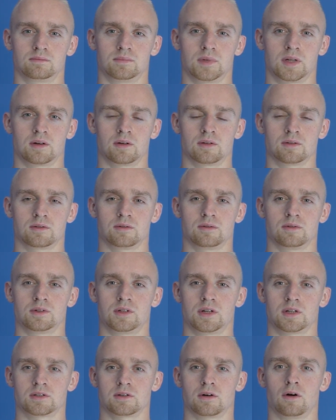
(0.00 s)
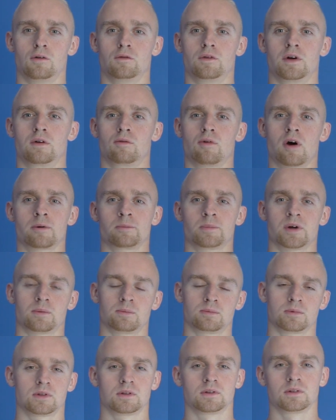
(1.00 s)
because you just over warm
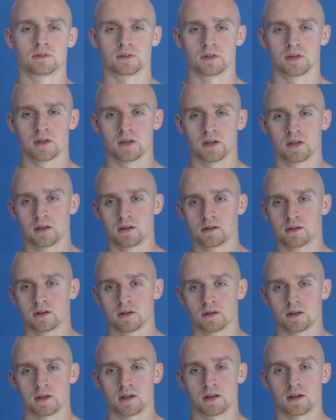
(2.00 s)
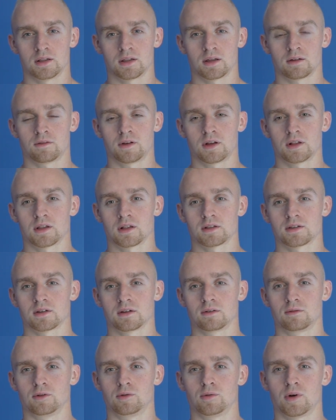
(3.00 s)
up, and I think that's
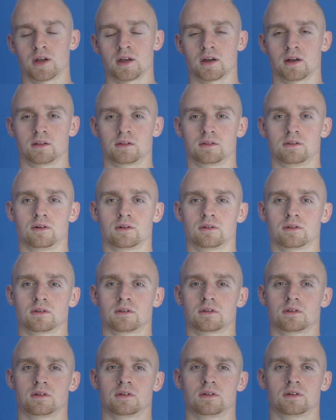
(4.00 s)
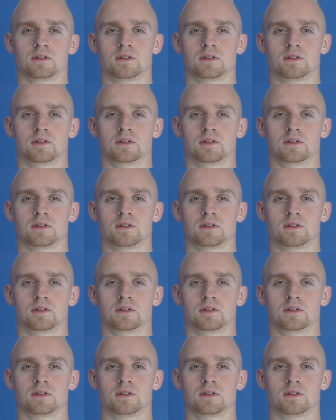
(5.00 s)
a good way. And don't